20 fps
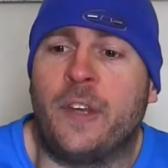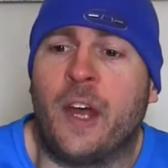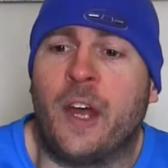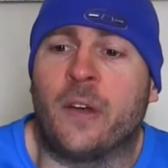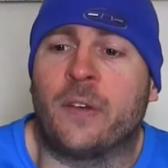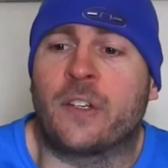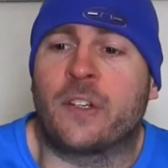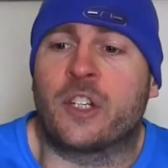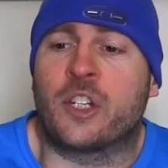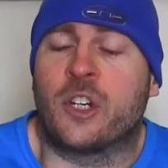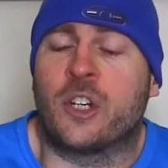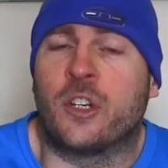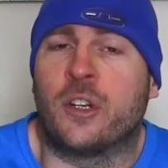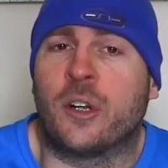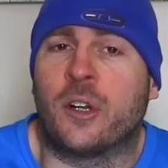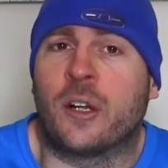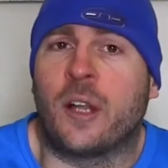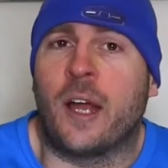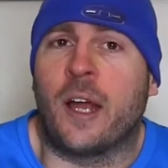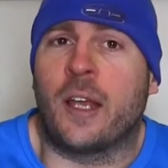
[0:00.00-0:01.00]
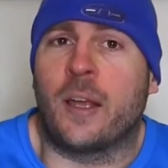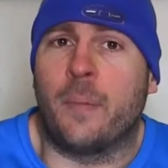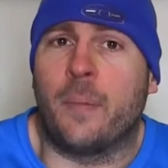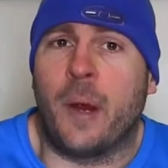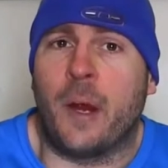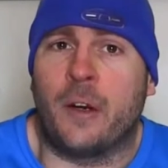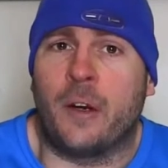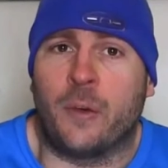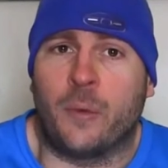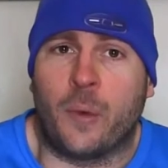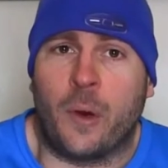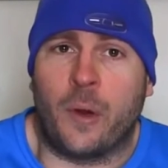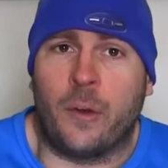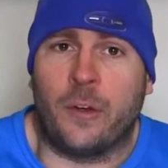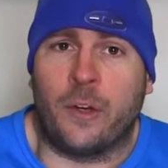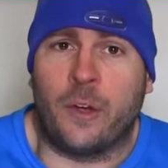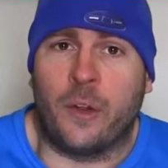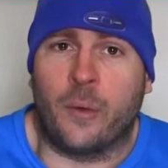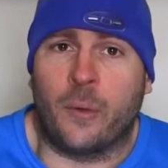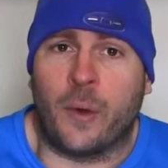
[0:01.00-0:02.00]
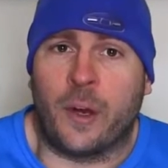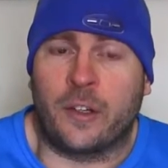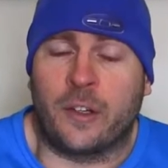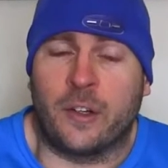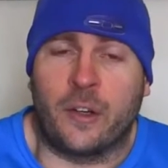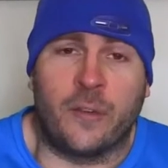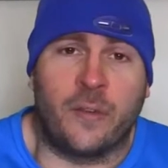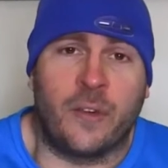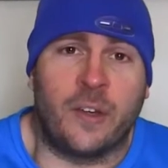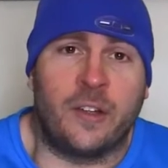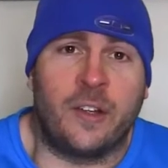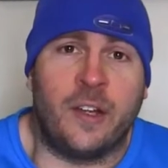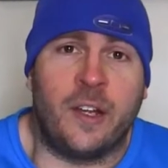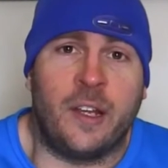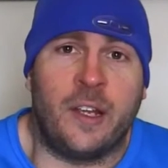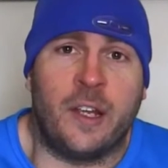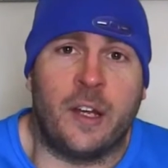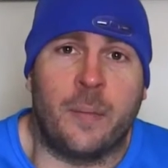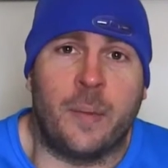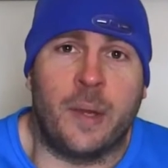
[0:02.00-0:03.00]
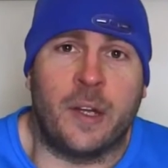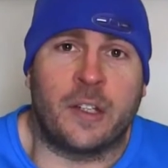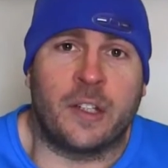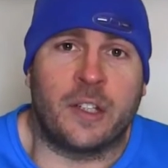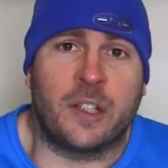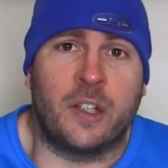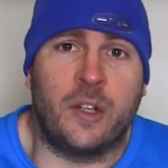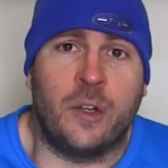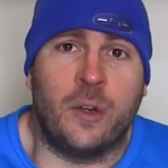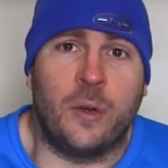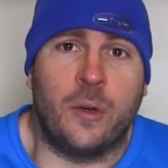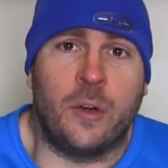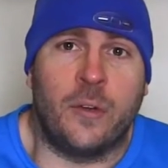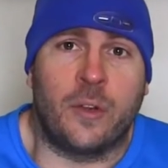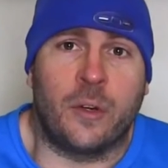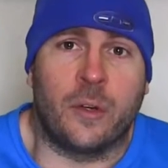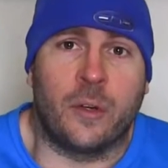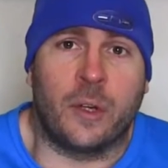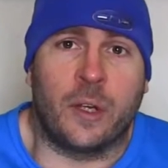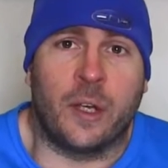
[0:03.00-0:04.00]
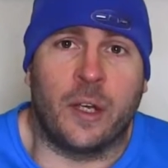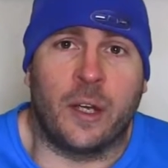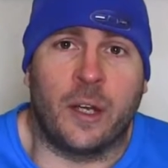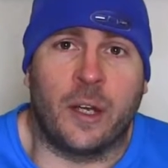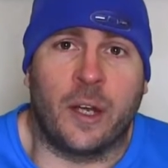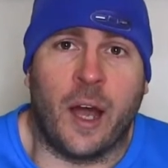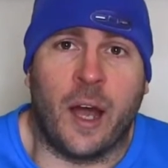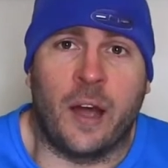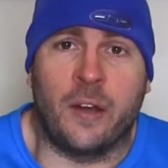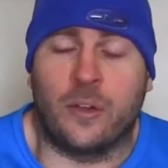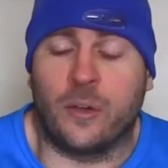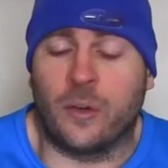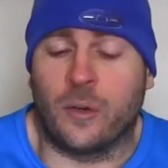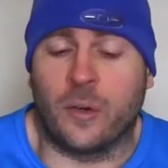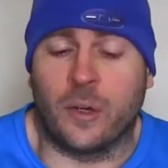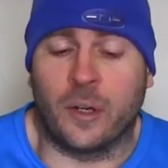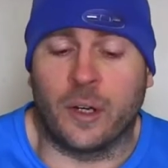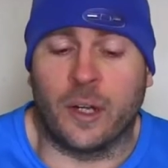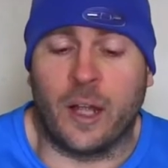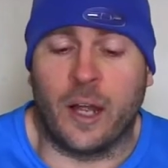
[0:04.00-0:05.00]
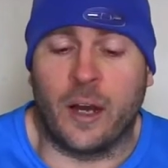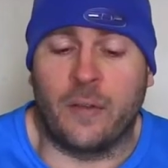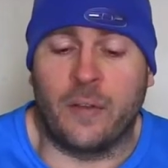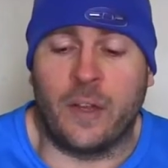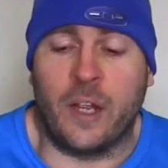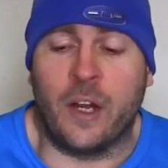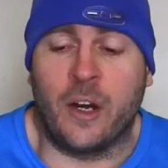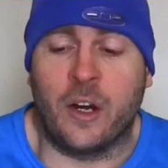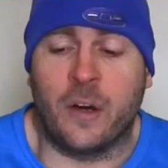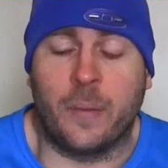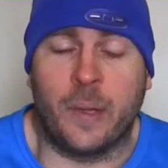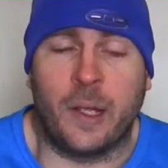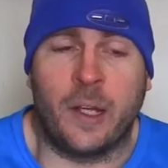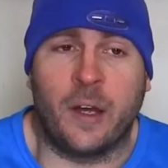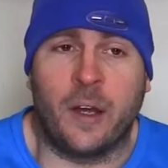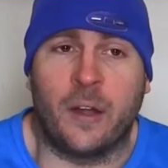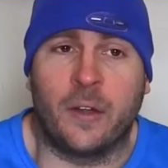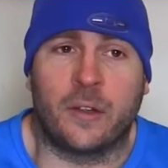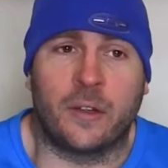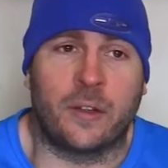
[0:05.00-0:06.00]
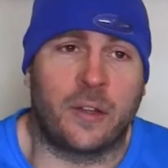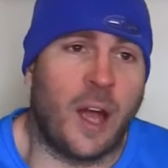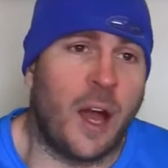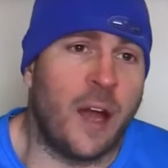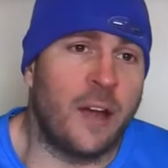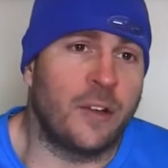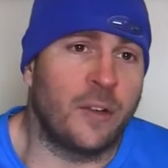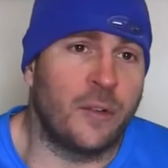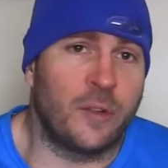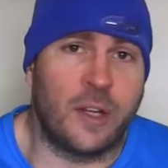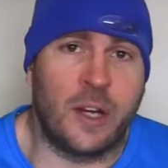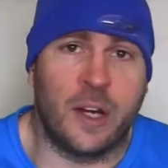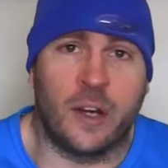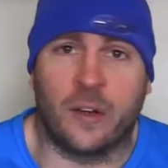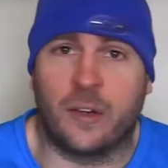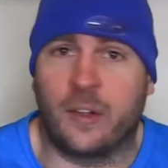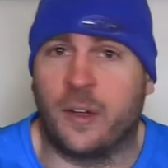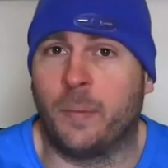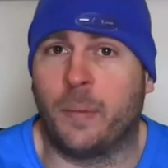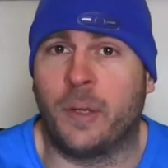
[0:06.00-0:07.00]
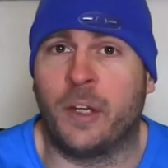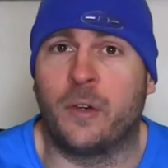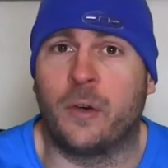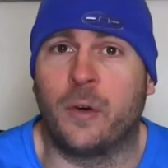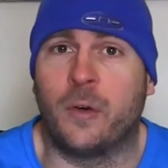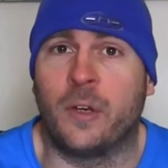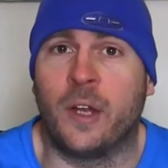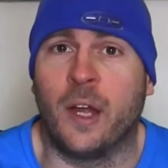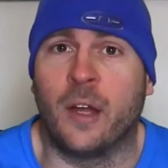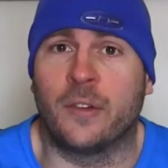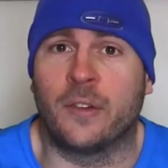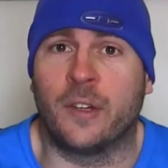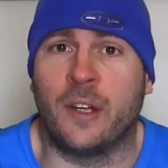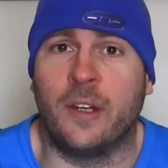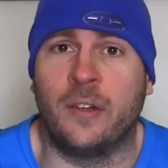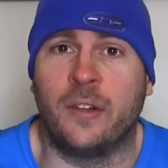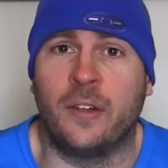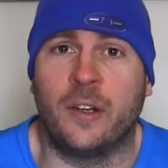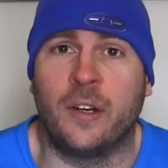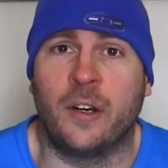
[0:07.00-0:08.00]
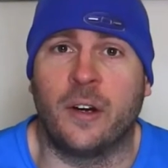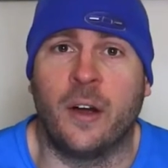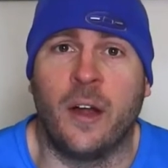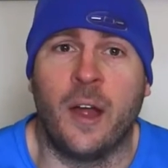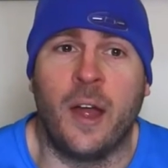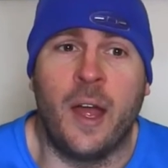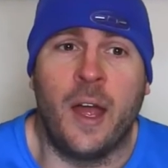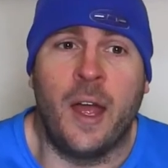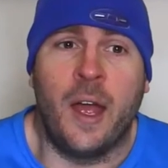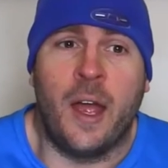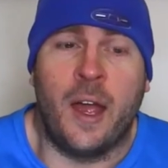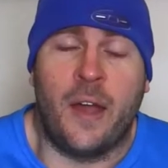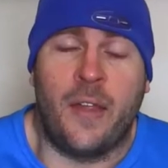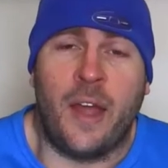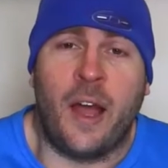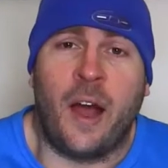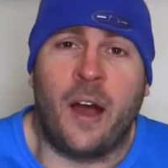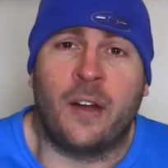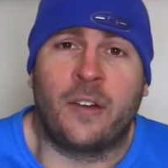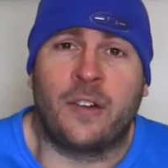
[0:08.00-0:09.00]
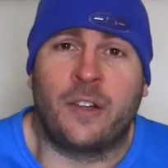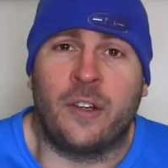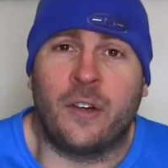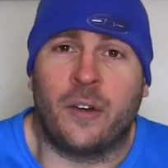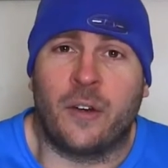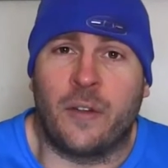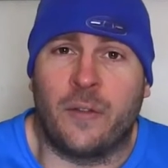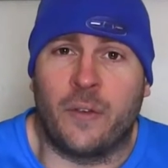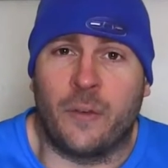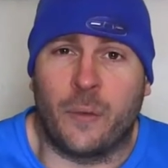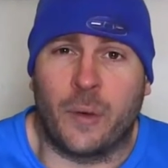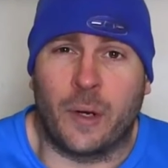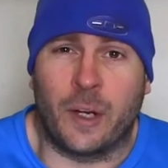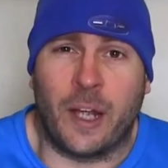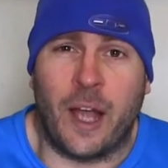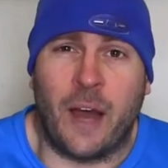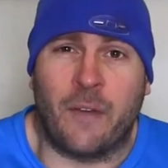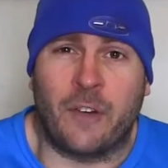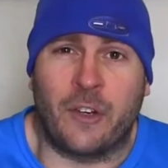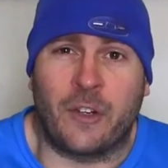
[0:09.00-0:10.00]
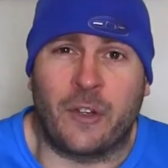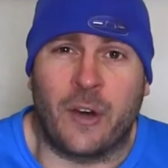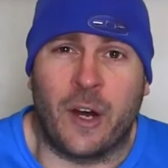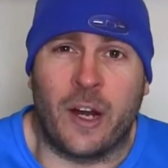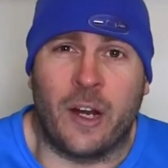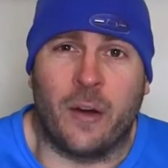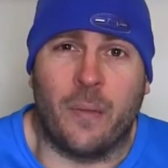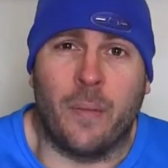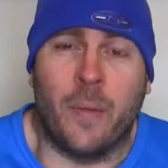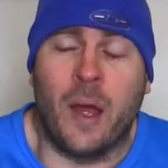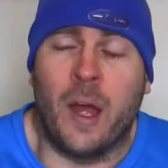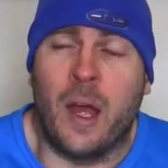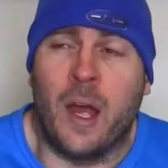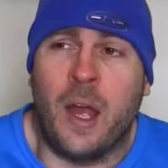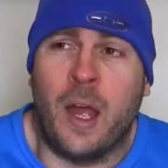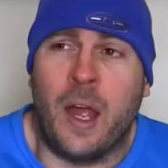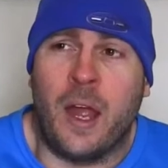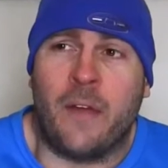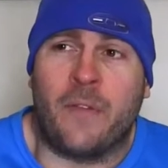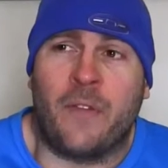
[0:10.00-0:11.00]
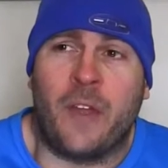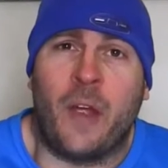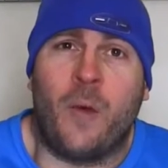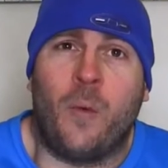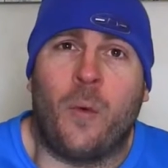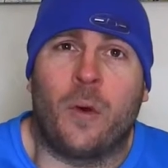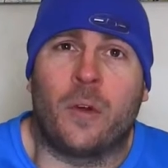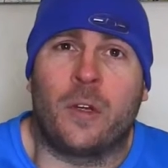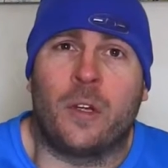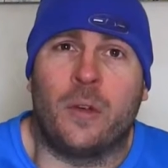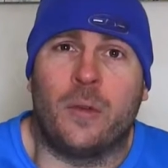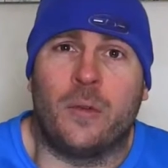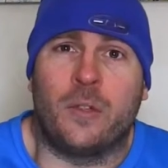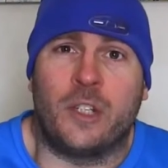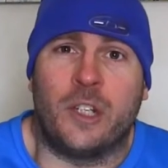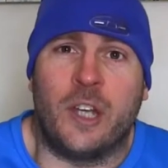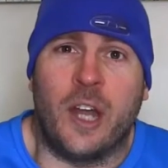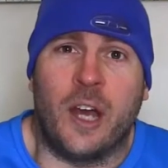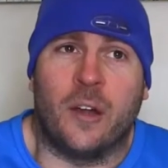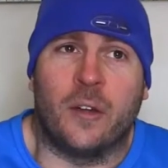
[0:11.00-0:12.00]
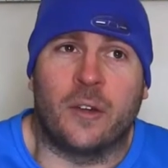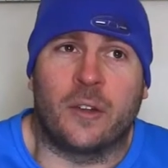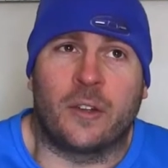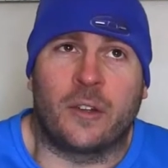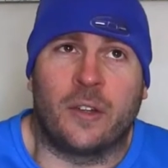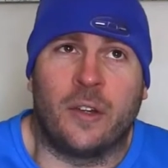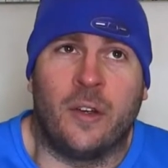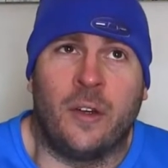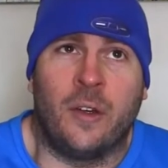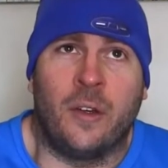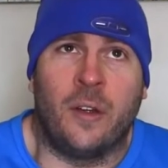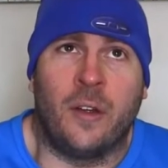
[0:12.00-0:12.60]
delts should look like compared to the rest of their physique get a bit skewed if they're looking at guys who are on a lot of gear, because guys on gear simply grow delts easier and they honestly don't even really have to train them. If they want huge delts